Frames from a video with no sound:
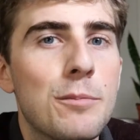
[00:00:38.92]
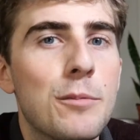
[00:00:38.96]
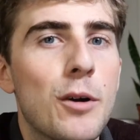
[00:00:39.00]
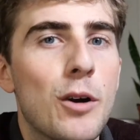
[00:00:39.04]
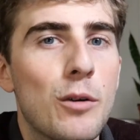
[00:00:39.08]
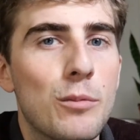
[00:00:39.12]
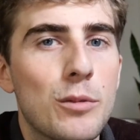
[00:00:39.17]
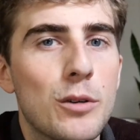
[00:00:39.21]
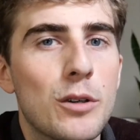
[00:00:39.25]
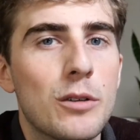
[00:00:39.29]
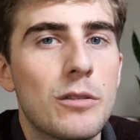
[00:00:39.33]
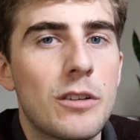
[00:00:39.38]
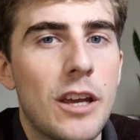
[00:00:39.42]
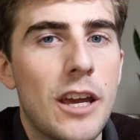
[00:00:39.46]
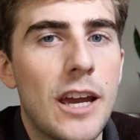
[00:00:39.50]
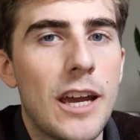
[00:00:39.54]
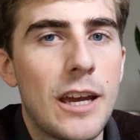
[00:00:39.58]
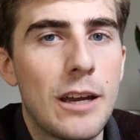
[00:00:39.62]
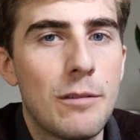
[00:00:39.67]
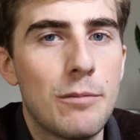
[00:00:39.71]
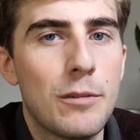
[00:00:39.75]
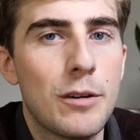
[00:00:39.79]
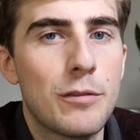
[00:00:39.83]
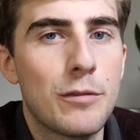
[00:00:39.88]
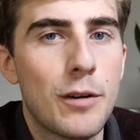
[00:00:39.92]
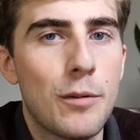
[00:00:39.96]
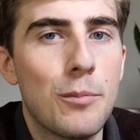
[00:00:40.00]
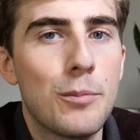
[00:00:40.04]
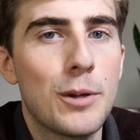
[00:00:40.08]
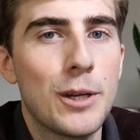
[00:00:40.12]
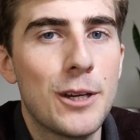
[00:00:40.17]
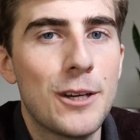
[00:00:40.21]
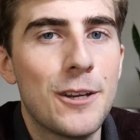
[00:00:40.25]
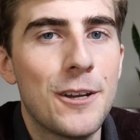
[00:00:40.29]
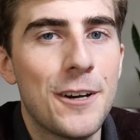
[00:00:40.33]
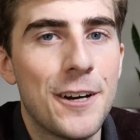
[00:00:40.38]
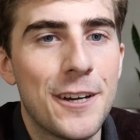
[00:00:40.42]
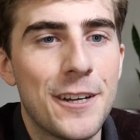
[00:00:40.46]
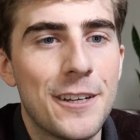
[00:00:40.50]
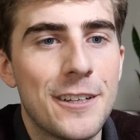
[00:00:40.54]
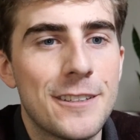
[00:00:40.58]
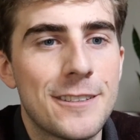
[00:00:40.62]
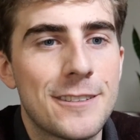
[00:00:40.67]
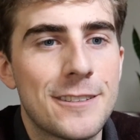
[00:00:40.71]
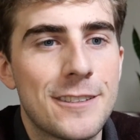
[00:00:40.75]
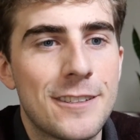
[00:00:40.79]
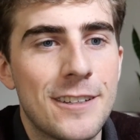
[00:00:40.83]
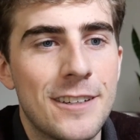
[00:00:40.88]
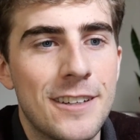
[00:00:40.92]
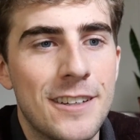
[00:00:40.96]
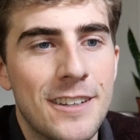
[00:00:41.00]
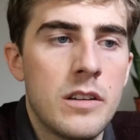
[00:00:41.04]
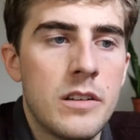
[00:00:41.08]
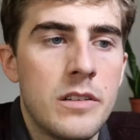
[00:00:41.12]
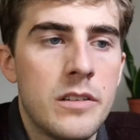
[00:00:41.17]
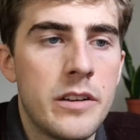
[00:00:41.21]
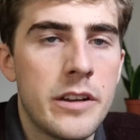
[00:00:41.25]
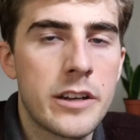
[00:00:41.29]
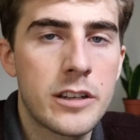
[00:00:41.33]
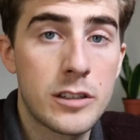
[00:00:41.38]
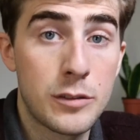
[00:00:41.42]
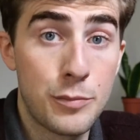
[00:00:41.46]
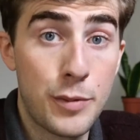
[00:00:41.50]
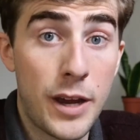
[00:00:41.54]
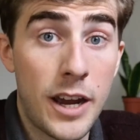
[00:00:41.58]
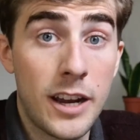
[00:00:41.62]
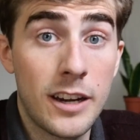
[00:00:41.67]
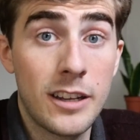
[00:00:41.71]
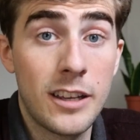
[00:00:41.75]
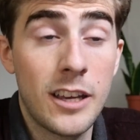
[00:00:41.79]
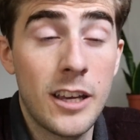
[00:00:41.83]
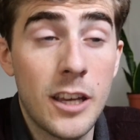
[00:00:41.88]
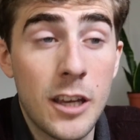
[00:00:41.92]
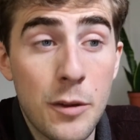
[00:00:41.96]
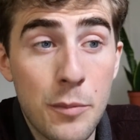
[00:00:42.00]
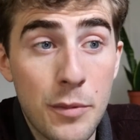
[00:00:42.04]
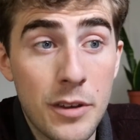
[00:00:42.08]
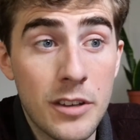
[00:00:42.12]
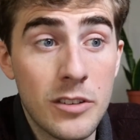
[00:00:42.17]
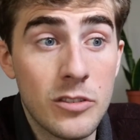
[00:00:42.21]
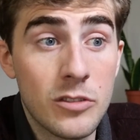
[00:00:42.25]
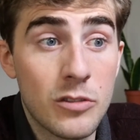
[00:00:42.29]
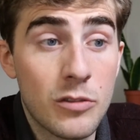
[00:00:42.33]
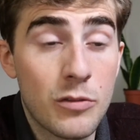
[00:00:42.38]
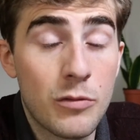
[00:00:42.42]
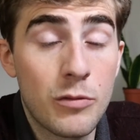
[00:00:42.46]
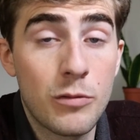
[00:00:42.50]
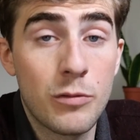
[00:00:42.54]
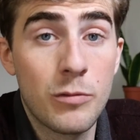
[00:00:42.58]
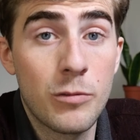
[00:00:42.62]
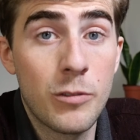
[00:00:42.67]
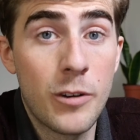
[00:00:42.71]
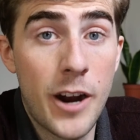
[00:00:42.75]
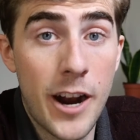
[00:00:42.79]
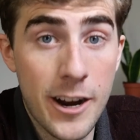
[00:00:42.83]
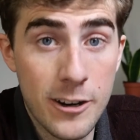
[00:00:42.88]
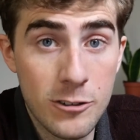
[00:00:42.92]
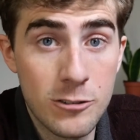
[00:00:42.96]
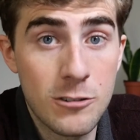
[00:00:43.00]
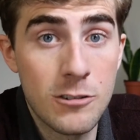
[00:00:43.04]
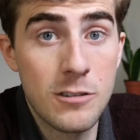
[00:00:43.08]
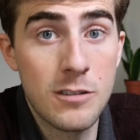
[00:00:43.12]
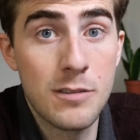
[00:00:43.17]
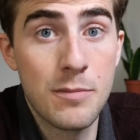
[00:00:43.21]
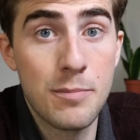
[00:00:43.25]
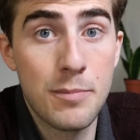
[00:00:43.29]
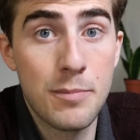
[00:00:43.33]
mobile game, if I'm being honest. Next bad game is Fractured